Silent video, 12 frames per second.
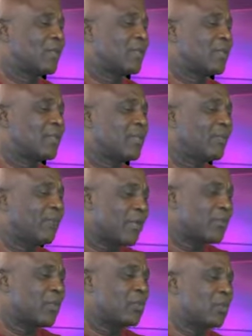the
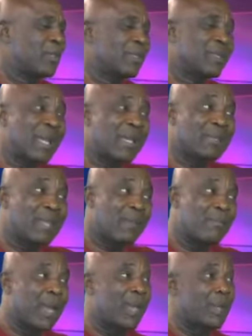difference between that time
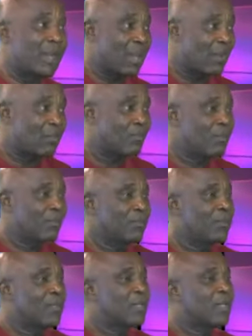and now.
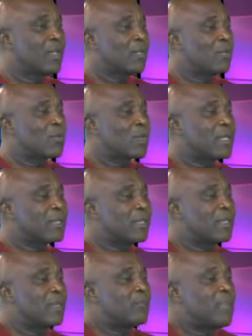You can see
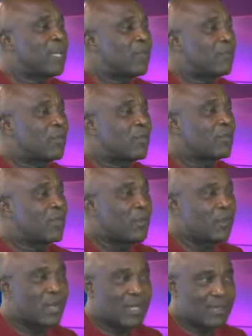the benefit of
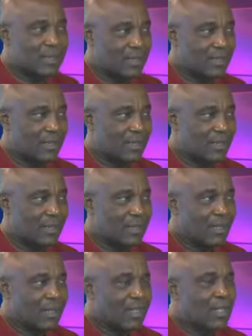democracy.
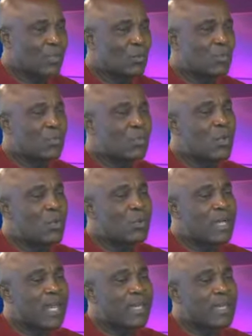It was when we
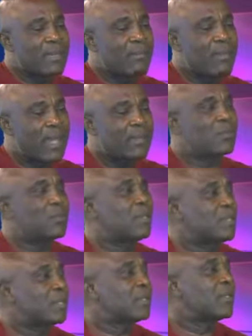now came back to
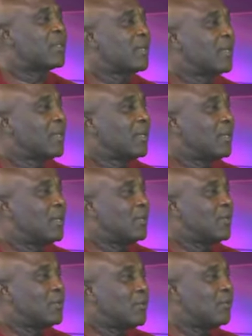this
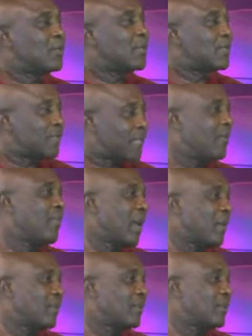new system
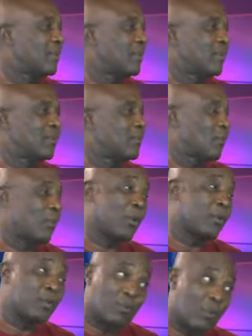now.
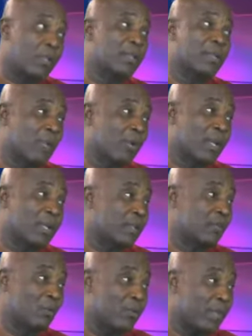We call it democracy.
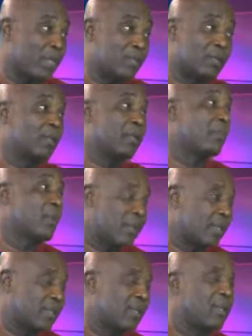To me, it's not a
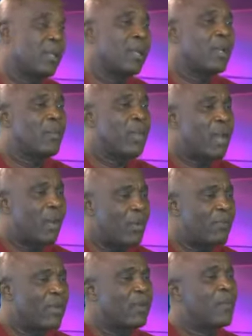democracy. But
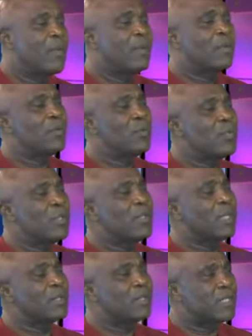however, during the
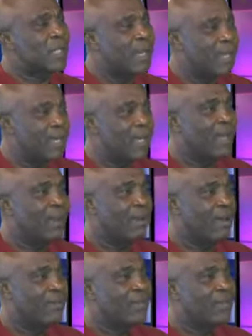Shagari era,